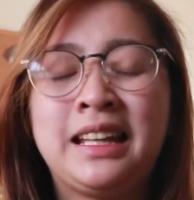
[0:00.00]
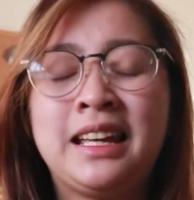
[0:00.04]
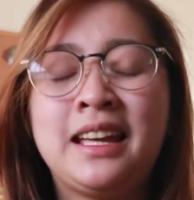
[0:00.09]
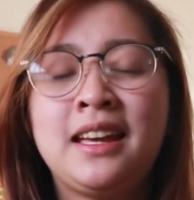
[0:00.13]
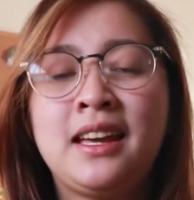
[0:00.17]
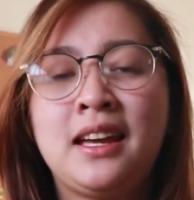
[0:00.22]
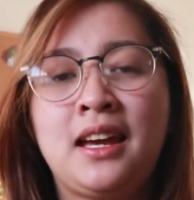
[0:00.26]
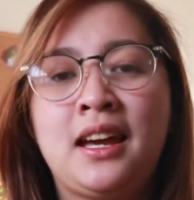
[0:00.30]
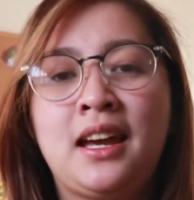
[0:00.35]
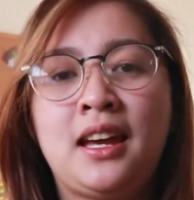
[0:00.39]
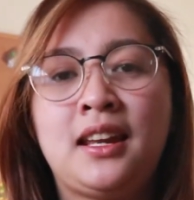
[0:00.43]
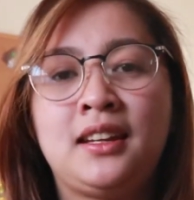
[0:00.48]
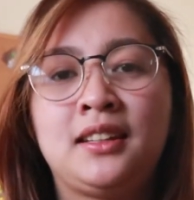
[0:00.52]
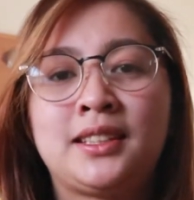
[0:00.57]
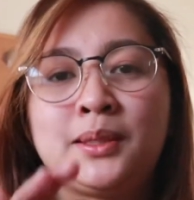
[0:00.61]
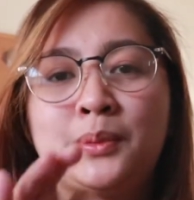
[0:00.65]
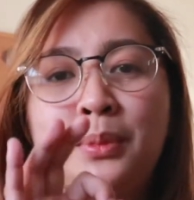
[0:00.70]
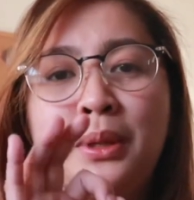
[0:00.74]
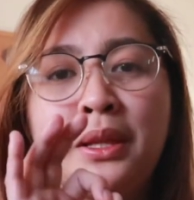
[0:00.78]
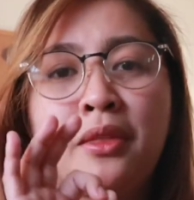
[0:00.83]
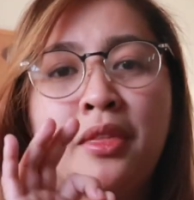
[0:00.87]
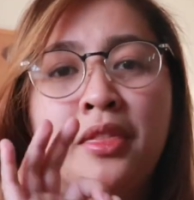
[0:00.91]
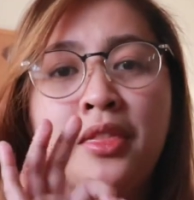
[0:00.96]
and it's
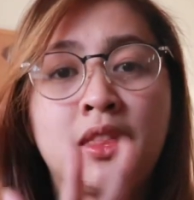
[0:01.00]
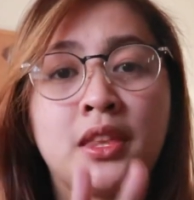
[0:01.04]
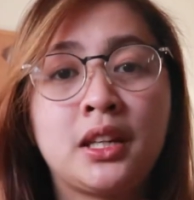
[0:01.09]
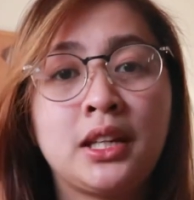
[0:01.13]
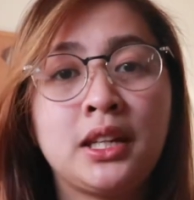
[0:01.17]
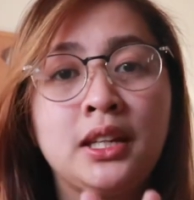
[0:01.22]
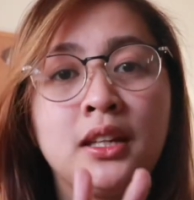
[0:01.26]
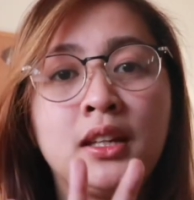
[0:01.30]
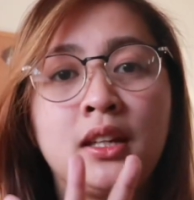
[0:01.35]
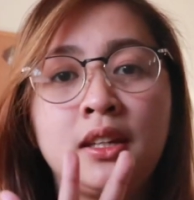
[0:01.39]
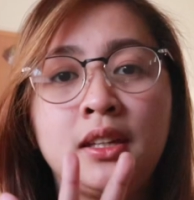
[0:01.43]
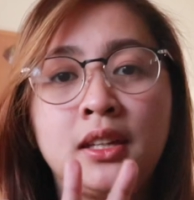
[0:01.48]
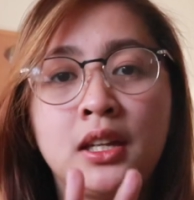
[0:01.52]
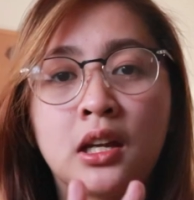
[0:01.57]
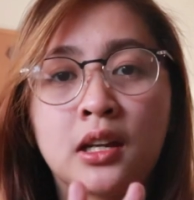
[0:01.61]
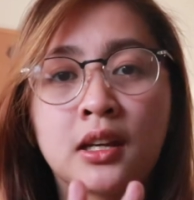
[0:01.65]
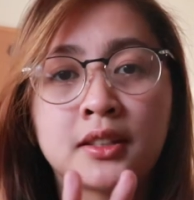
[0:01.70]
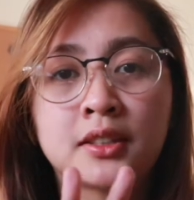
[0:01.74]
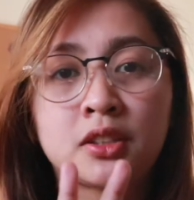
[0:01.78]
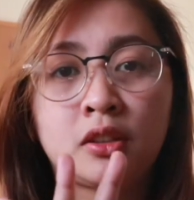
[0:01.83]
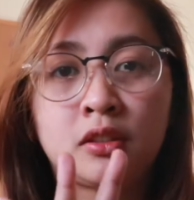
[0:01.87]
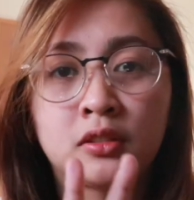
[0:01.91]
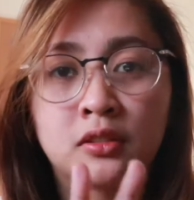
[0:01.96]
been 3
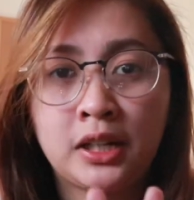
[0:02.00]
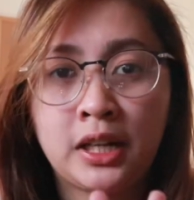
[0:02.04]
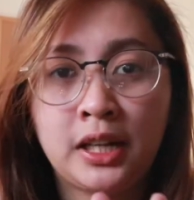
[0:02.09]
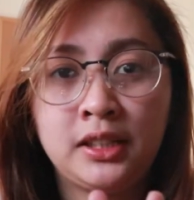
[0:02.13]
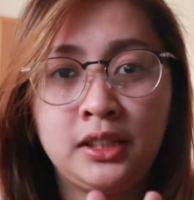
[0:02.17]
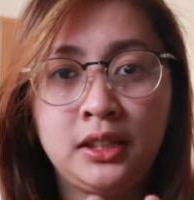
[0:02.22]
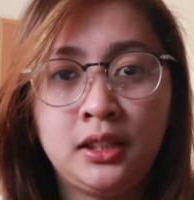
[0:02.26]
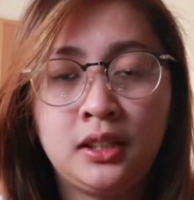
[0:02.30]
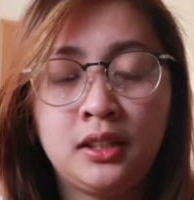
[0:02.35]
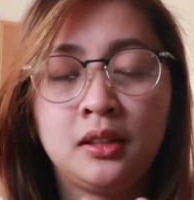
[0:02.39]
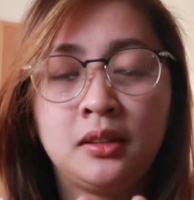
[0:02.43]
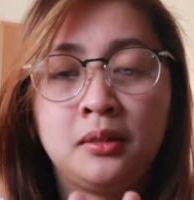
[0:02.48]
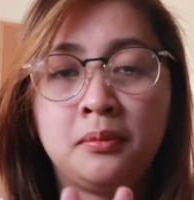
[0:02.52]
years already.